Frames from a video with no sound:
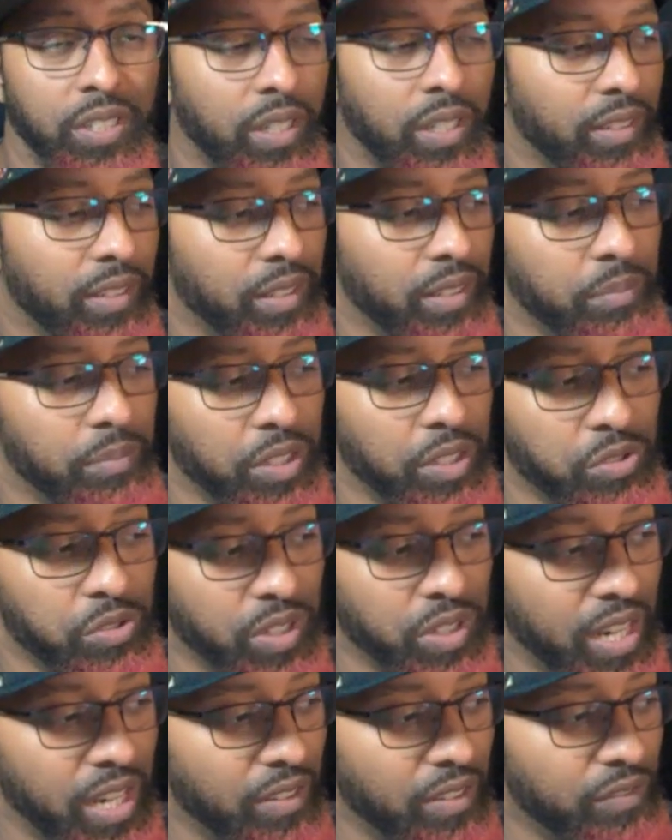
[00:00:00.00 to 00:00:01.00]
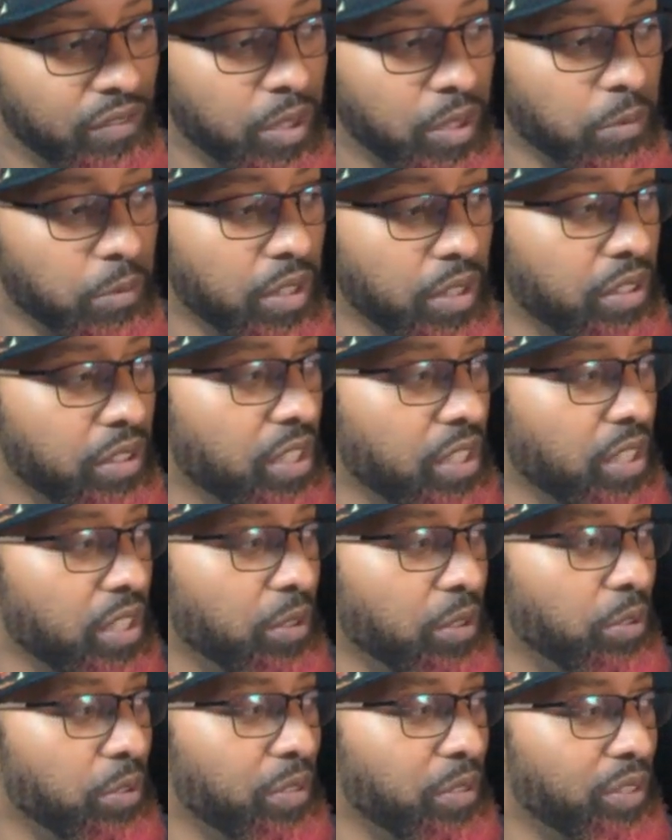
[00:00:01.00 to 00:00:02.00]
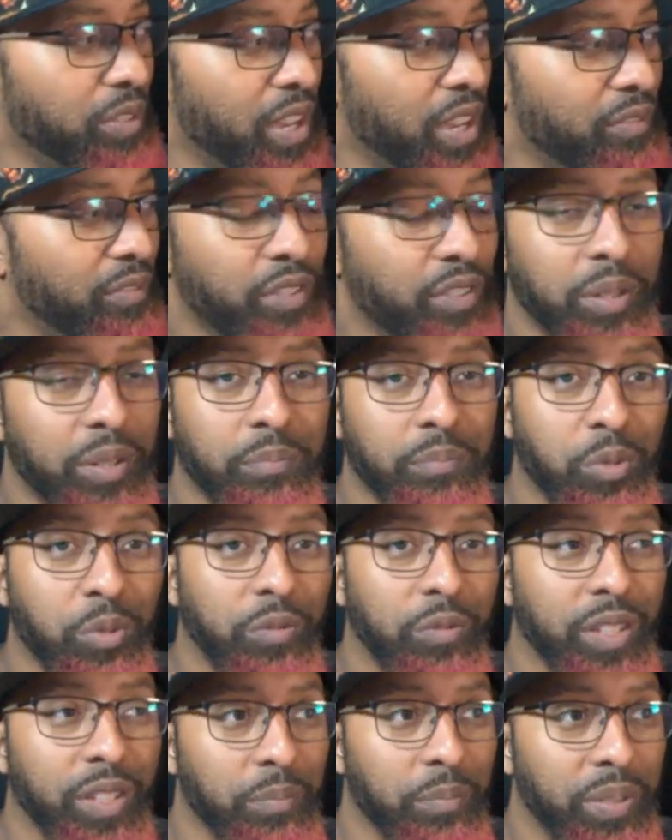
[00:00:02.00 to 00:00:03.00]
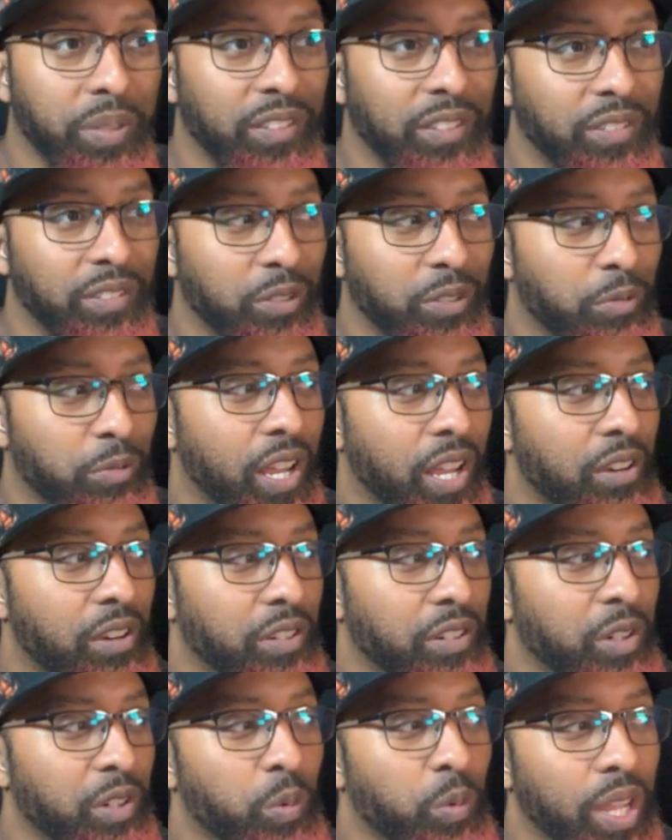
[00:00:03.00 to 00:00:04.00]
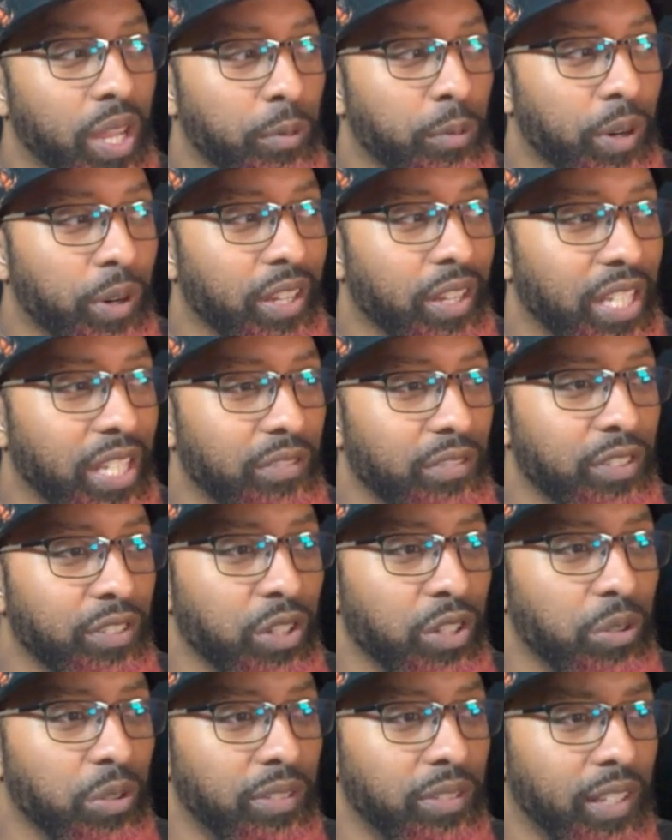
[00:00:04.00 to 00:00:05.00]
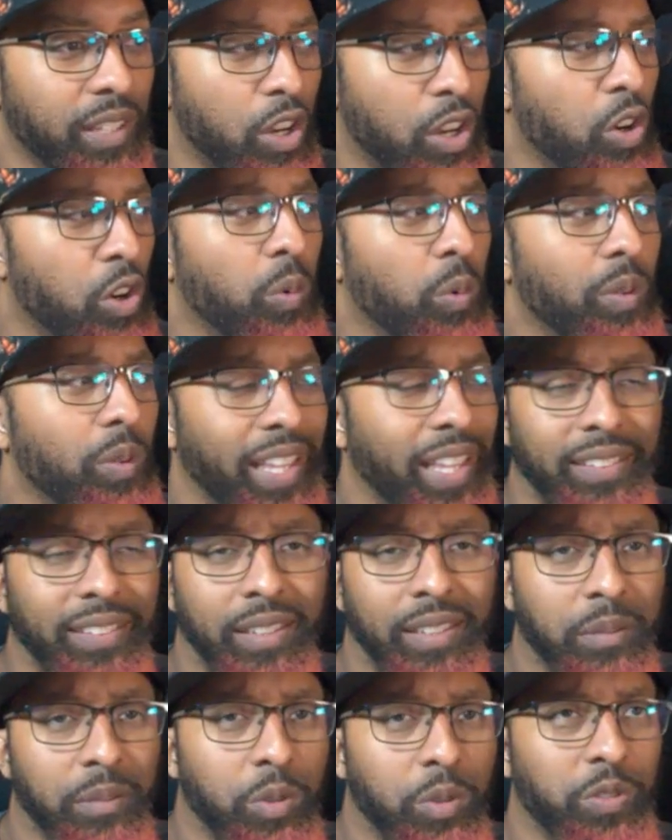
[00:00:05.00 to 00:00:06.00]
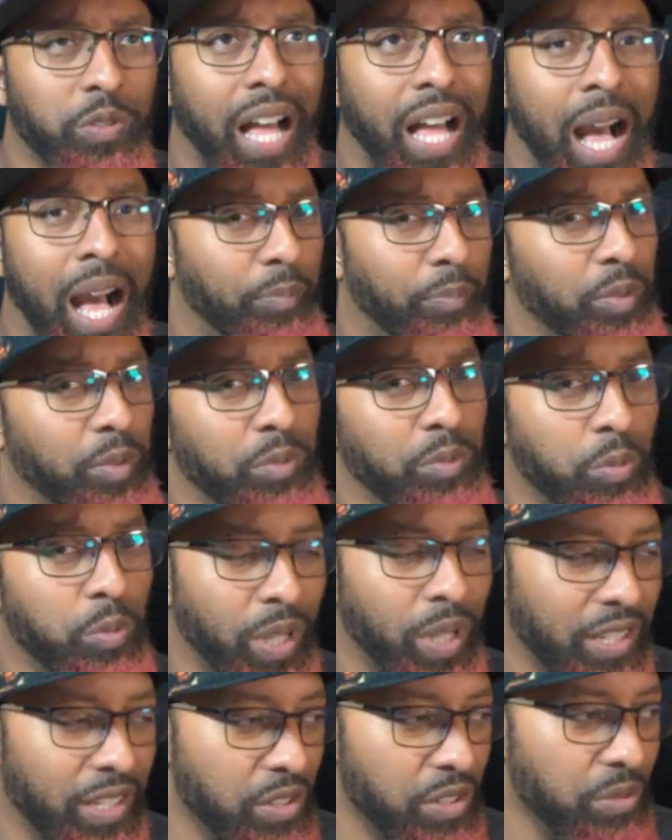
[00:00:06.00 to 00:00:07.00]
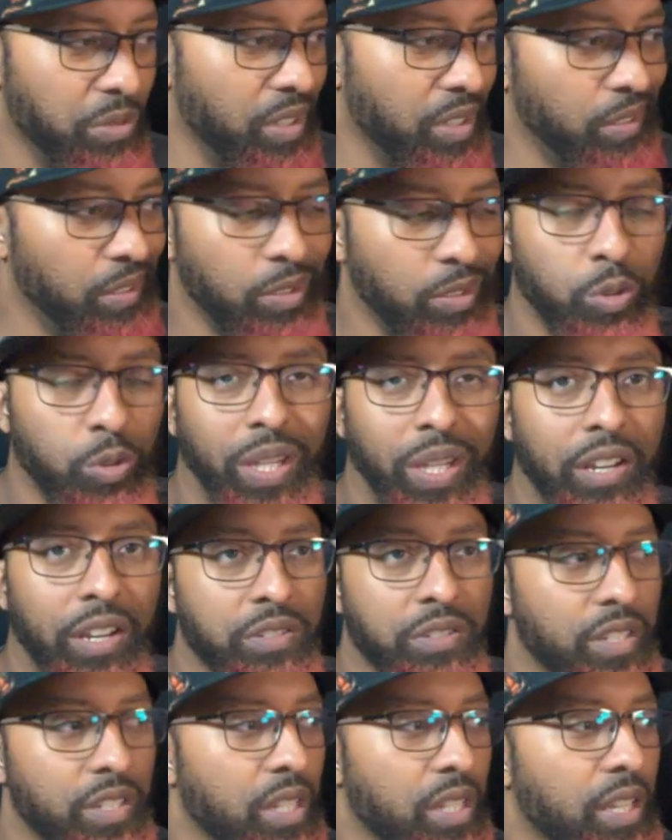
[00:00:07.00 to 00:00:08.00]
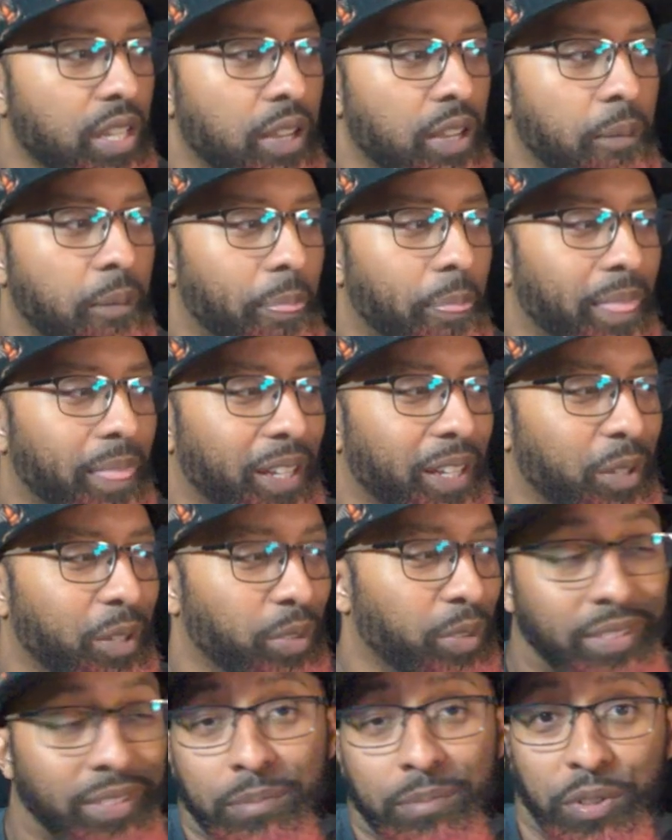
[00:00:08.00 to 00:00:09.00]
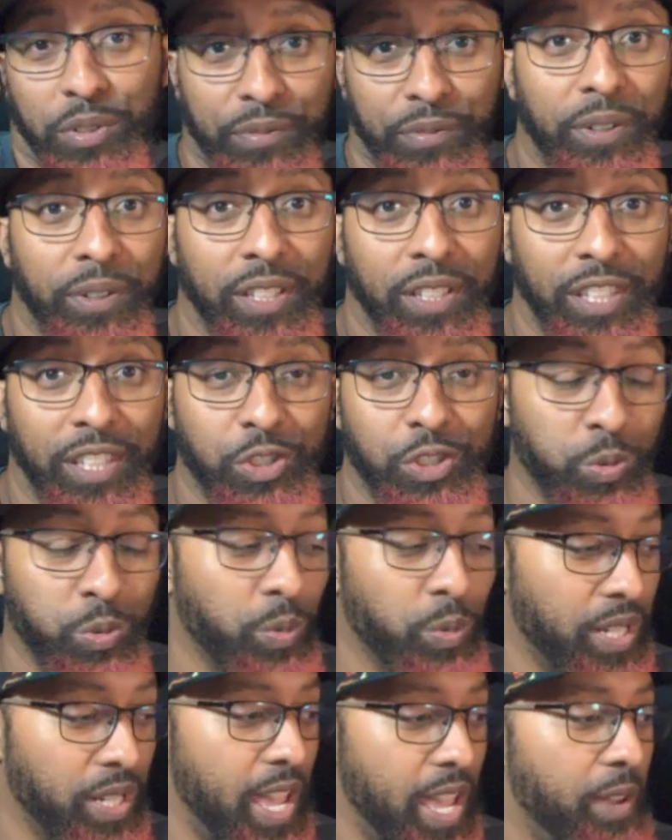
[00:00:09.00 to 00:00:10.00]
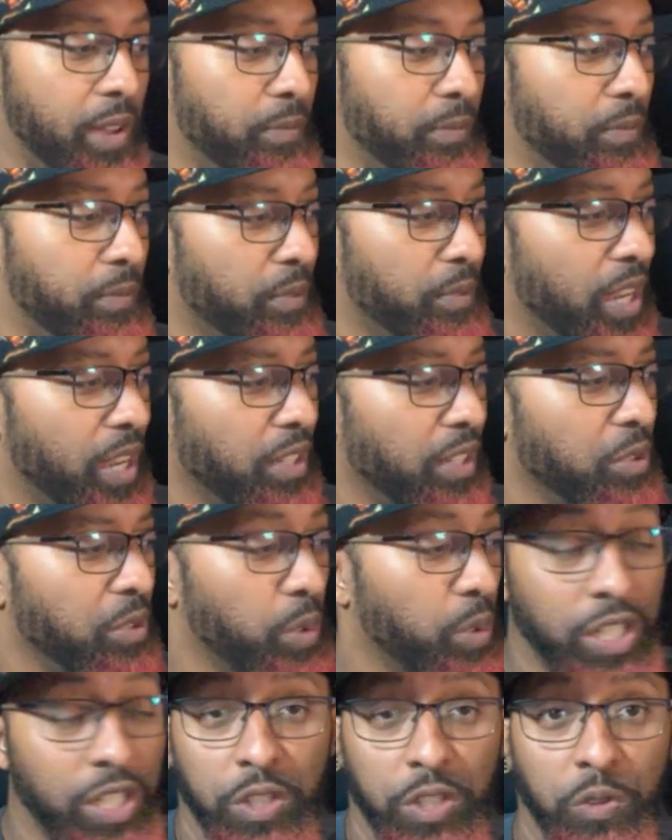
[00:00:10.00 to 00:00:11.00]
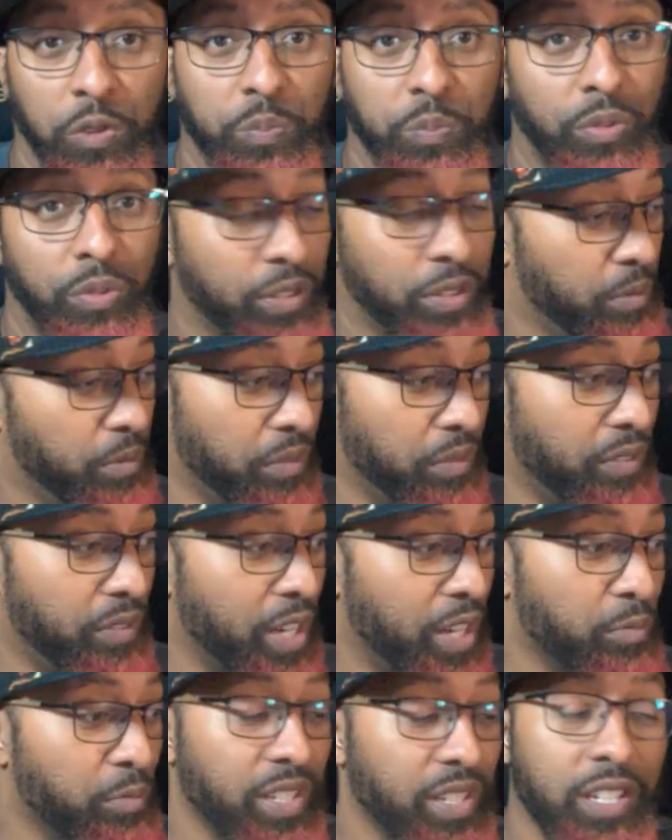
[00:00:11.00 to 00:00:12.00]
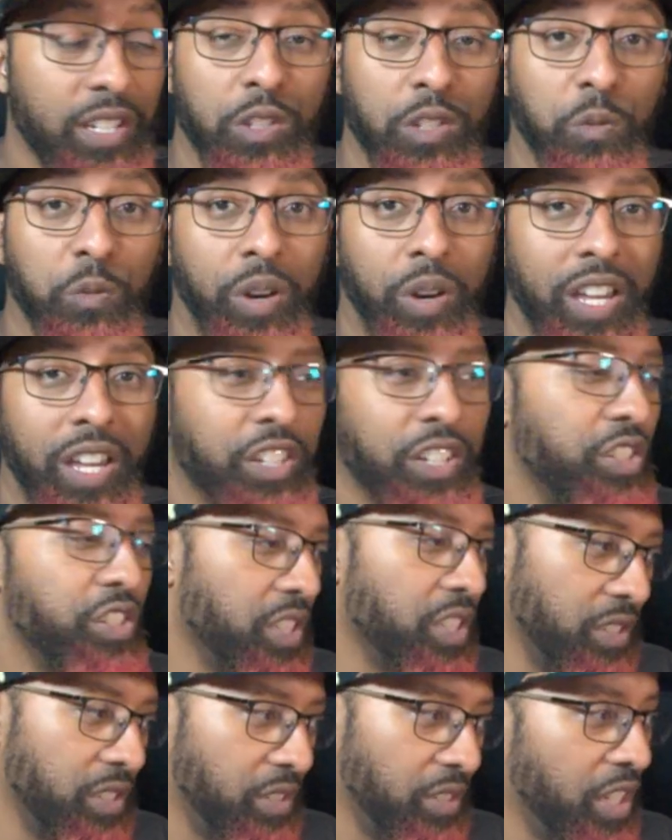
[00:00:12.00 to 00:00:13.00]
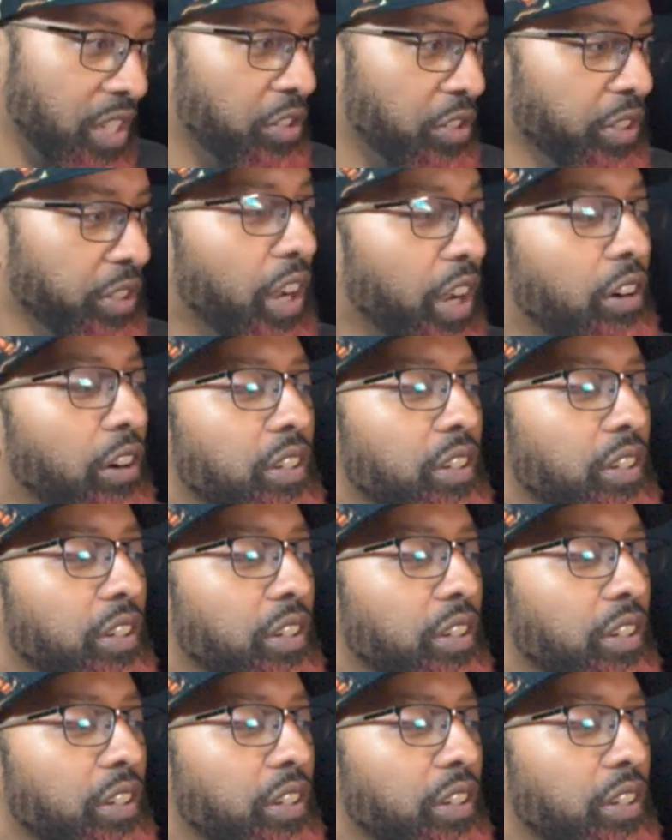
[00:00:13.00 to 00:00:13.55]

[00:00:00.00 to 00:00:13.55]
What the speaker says: and something that you can have fun with. You can have fun moving the pieces around in a way where, even though it's like, oh, well, that's not the most optimal way to do this, who cares? What's the most fun that you want to have, right? You want to find a reason to use Prodigy? Here you go.